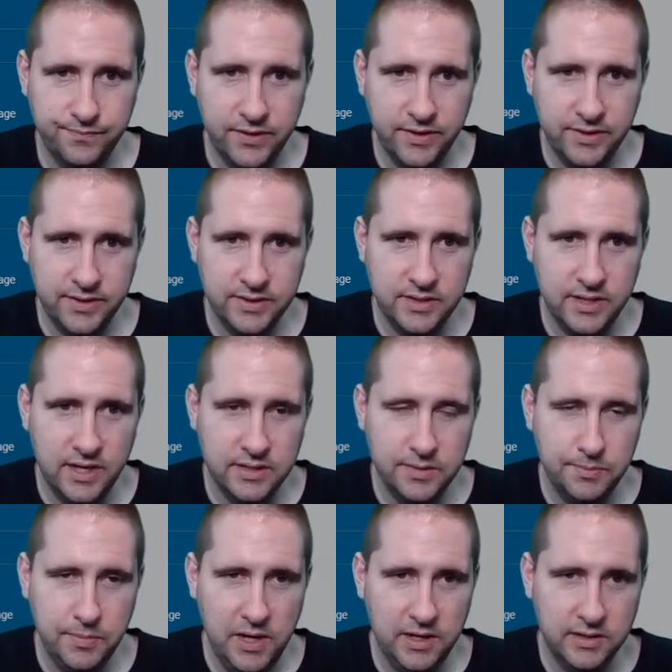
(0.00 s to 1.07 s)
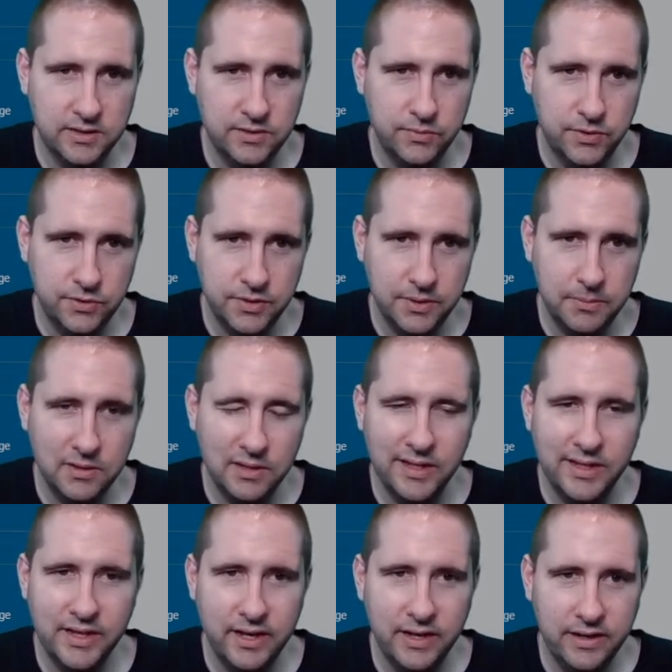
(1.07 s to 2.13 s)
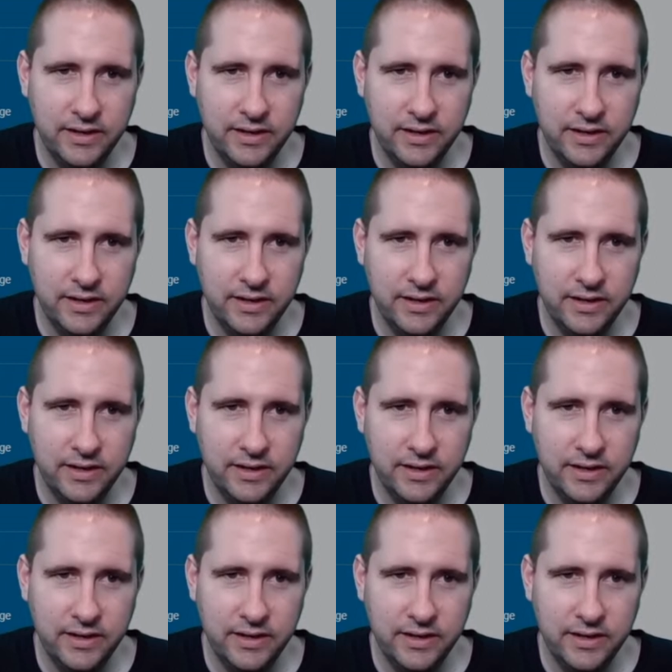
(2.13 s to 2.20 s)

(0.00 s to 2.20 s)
And this text box, when you double click on